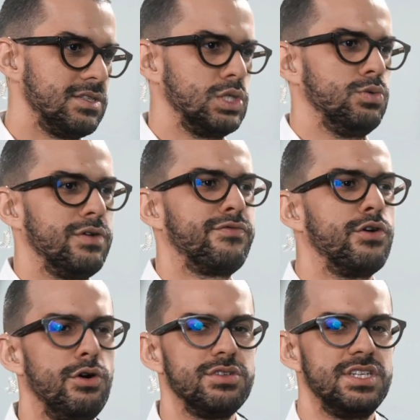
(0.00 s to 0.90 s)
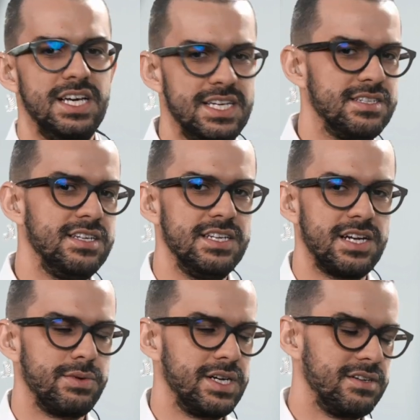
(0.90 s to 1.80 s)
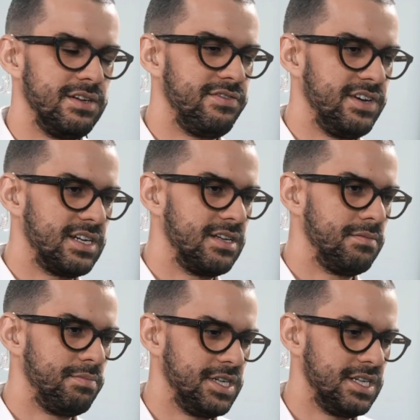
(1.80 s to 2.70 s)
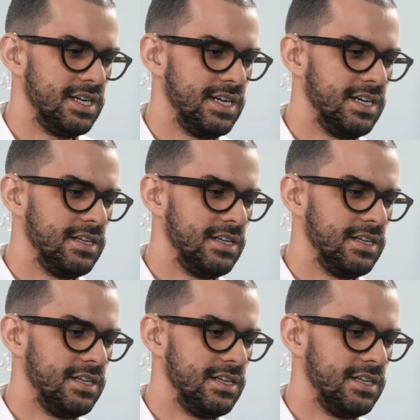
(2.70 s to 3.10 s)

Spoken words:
So of course it has an indirect effect, but